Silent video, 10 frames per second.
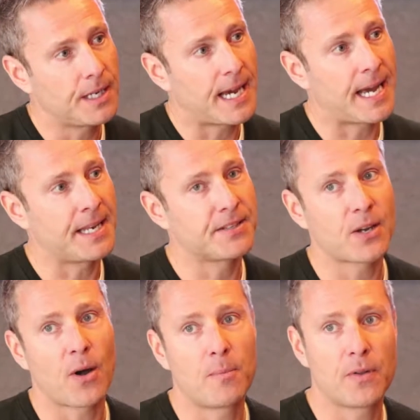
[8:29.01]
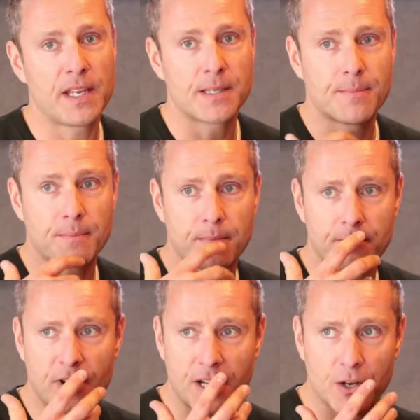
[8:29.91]
And so I put these
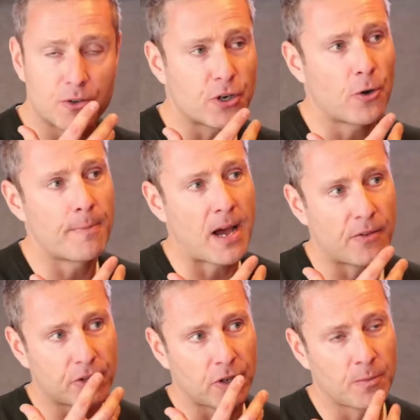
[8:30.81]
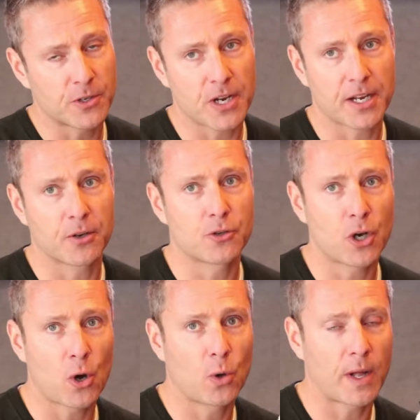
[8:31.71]
radio-controlled mouths on them, which I
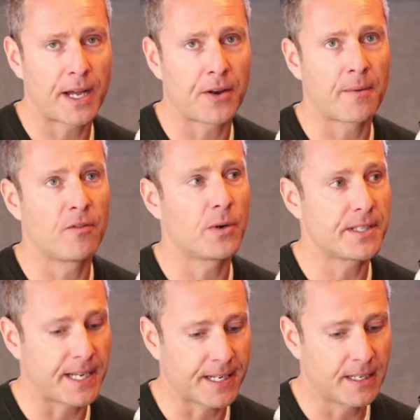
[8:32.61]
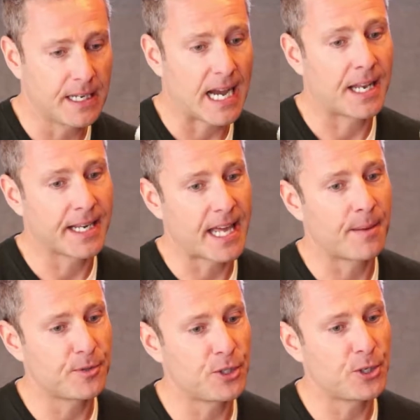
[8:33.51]
control and I'm voicing, and I get
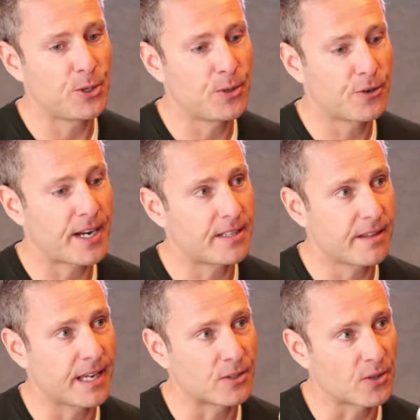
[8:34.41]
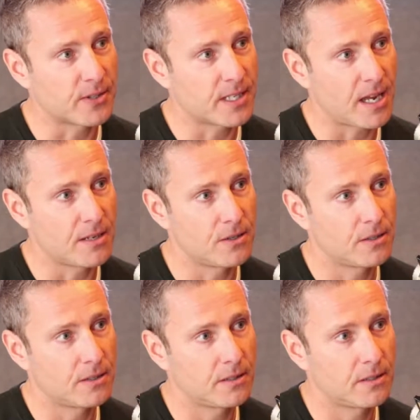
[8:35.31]
them to do crazy things on stage.
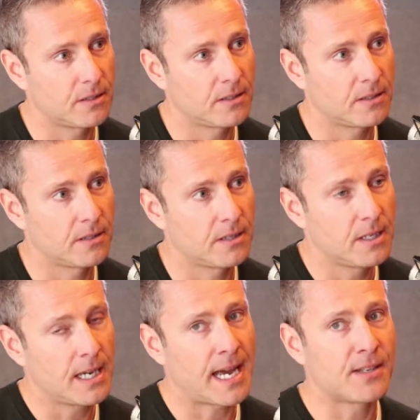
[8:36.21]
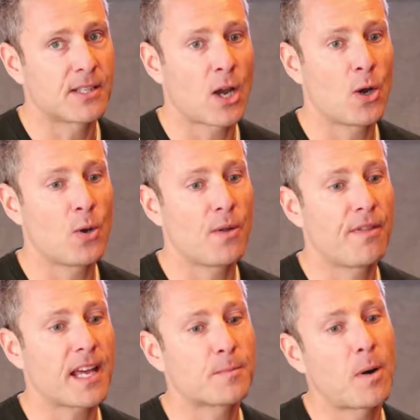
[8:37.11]
Oh. And so
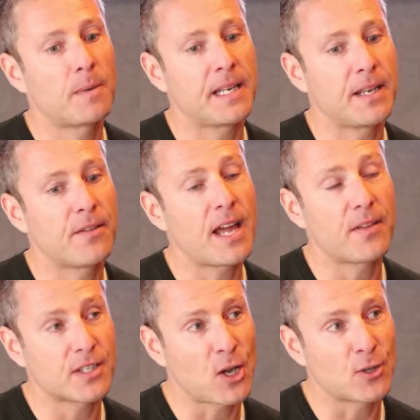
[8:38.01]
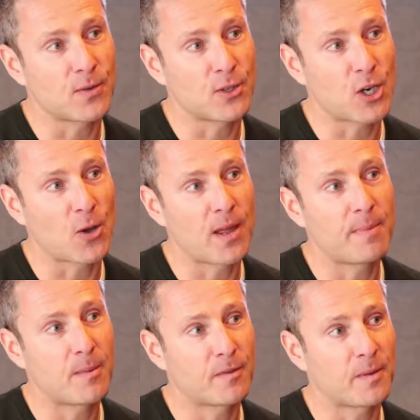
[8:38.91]
they're the stars of the show. They're
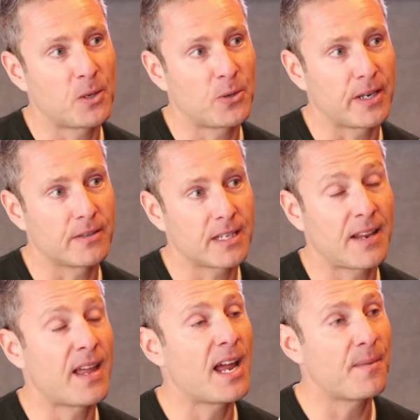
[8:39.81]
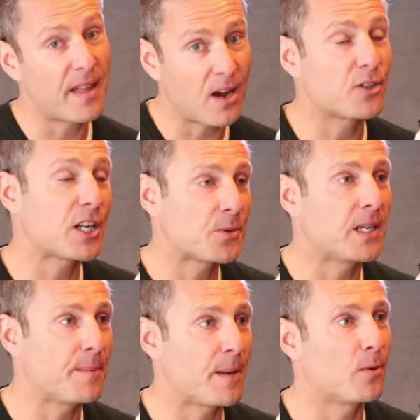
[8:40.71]
people from the audience, and they are
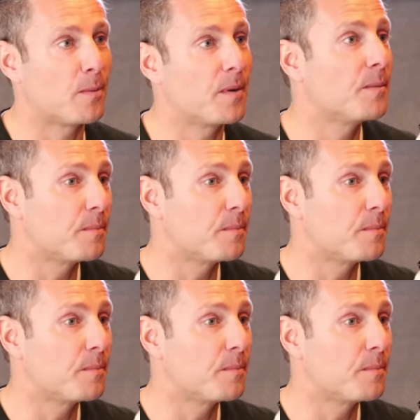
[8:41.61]
genuinely people